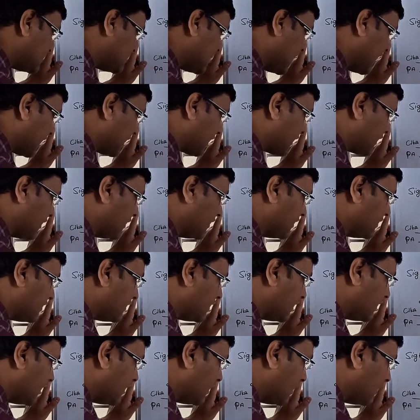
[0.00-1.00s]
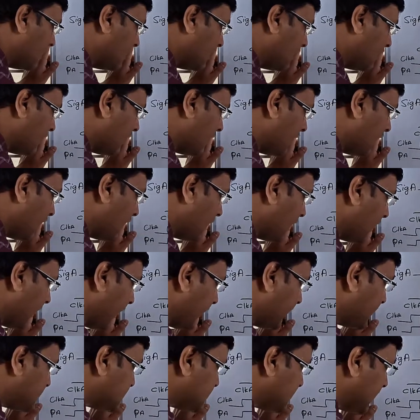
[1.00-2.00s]
set.
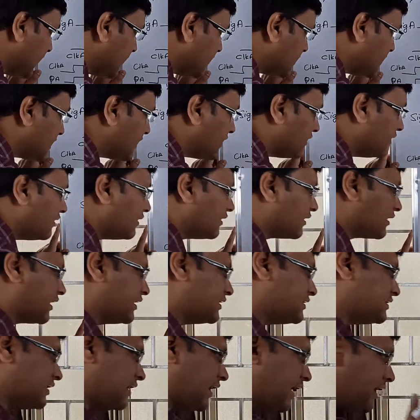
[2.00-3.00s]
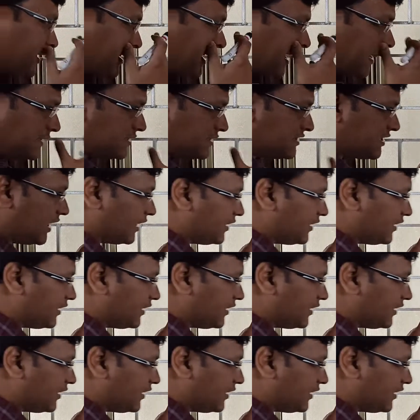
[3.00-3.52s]
It's set, gets, it gets